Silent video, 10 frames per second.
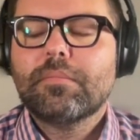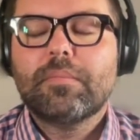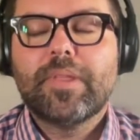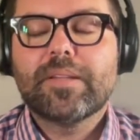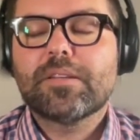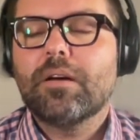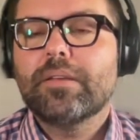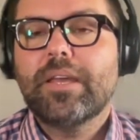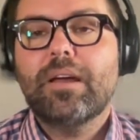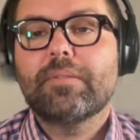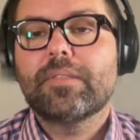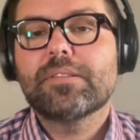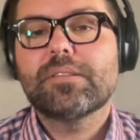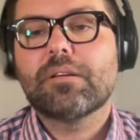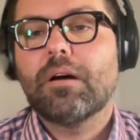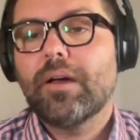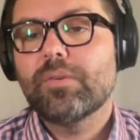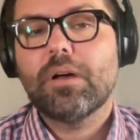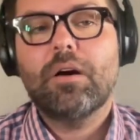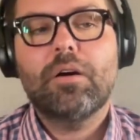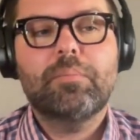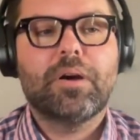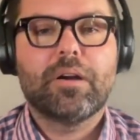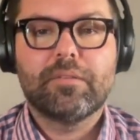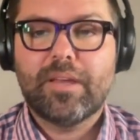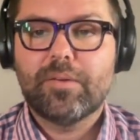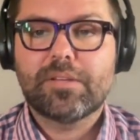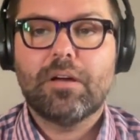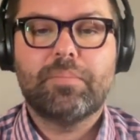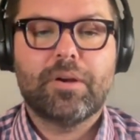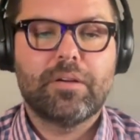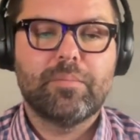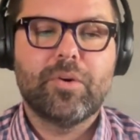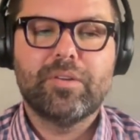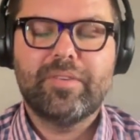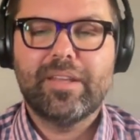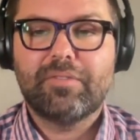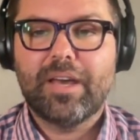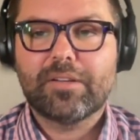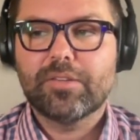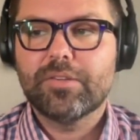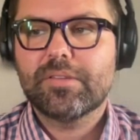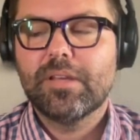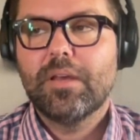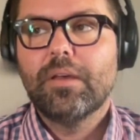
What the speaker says: That's all. Yeah, this is all. That was all part of the motivating factors.